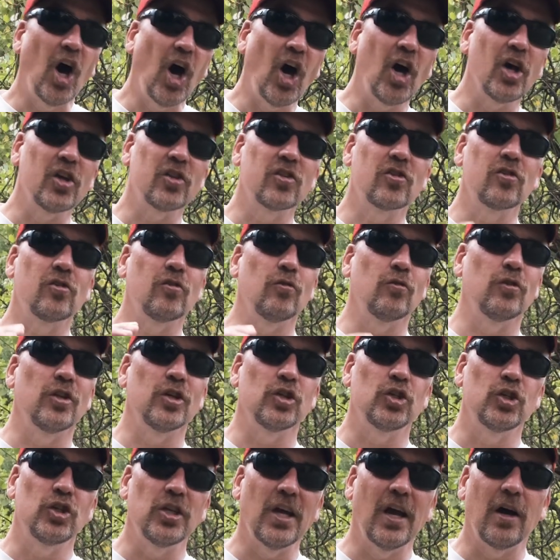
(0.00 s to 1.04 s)
husks or the
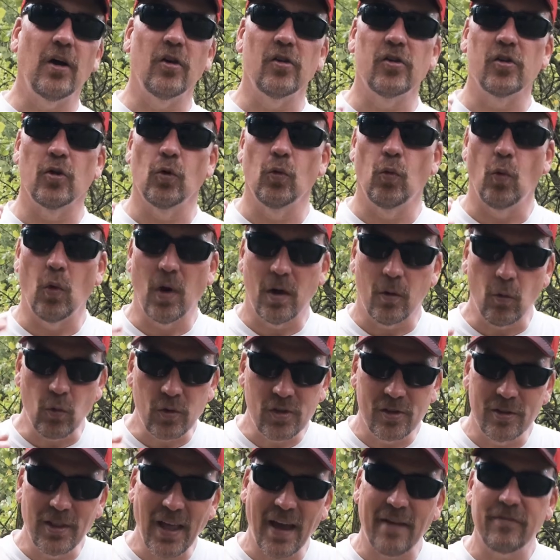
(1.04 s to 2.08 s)
shells or what
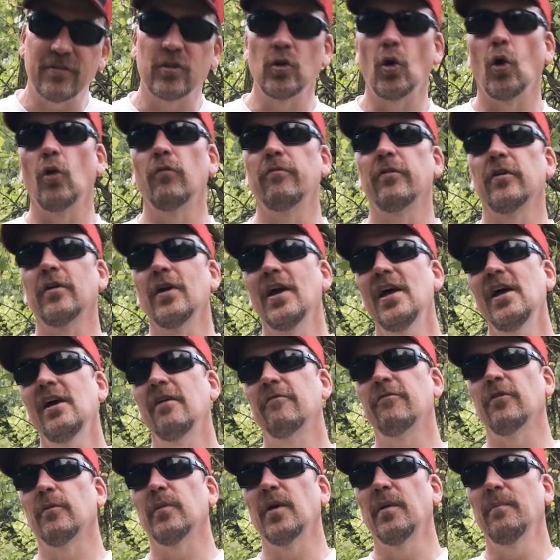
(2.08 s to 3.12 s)
was left over
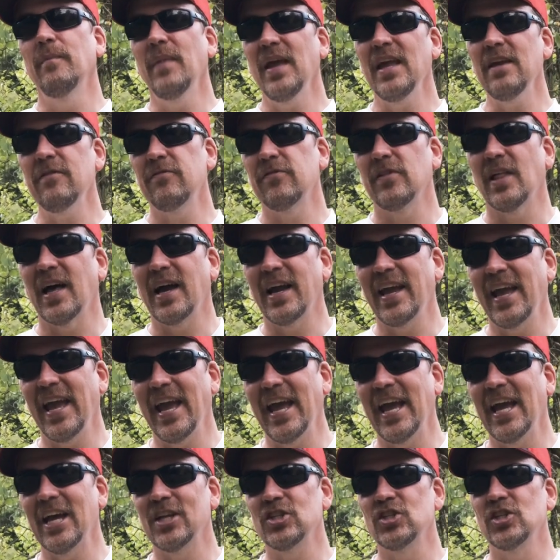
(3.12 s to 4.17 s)
from a mayfly
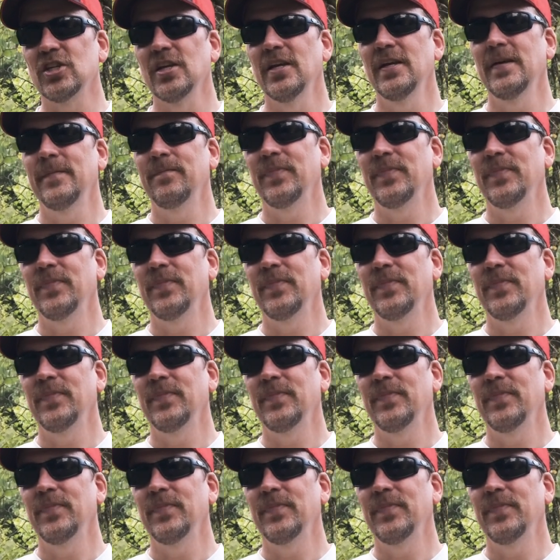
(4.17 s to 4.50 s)
hatch.